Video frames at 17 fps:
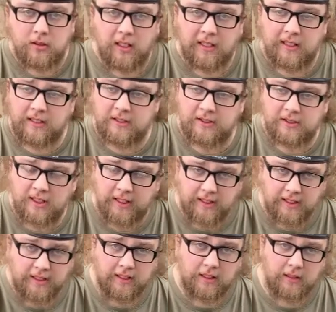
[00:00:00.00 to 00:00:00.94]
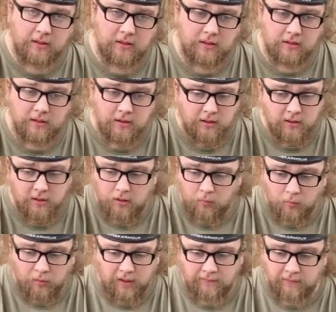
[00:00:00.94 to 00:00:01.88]
and then check it in under
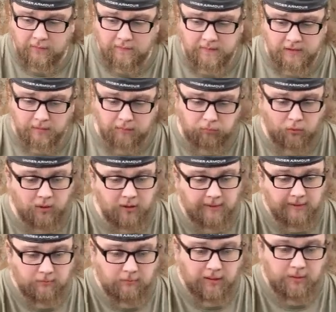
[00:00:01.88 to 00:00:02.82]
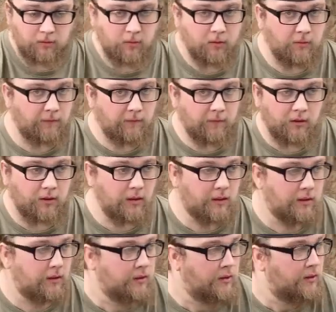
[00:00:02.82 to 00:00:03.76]
whatever. It was a brake rotor for
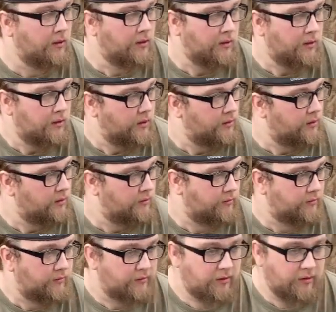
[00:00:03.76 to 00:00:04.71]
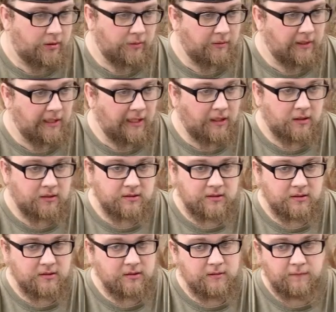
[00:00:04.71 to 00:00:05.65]
a
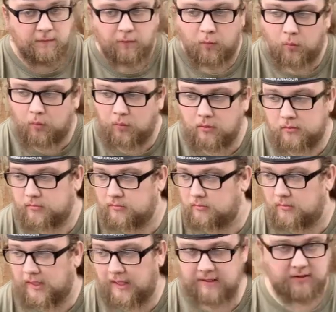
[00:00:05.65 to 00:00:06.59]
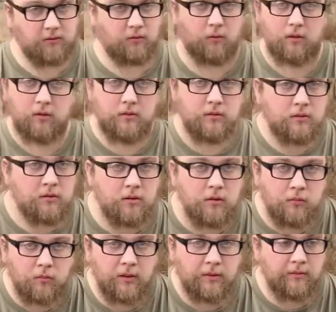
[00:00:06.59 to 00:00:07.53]
2000 Ford Escort.
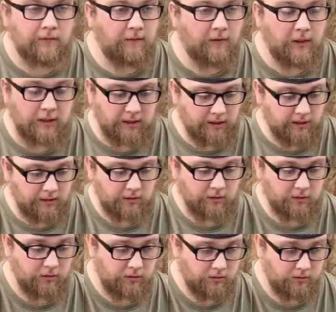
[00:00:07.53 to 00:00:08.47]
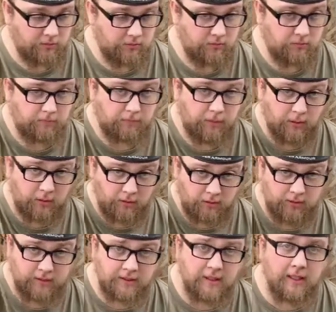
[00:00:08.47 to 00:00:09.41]
We would fucking put it
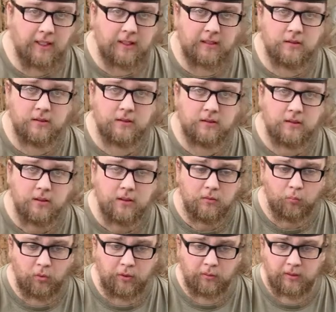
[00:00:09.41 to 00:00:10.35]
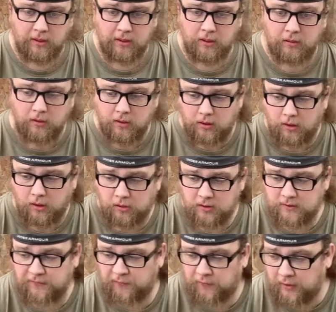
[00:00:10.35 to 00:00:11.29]
underneath that. We wouldn't go, oh,
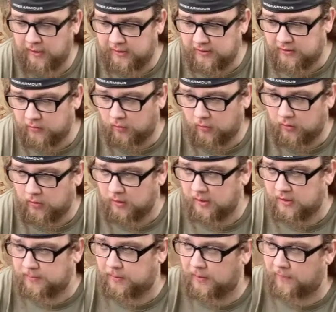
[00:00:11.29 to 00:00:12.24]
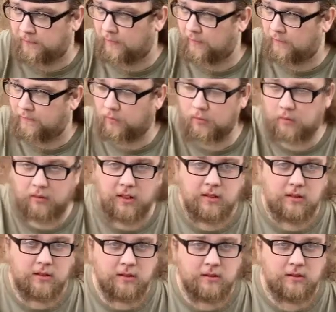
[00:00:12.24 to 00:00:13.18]
it's for an Escort, let's put it for a Ford
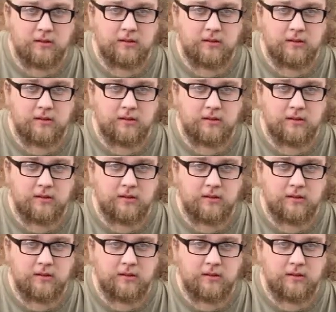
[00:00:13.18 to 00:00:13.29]
Ranger.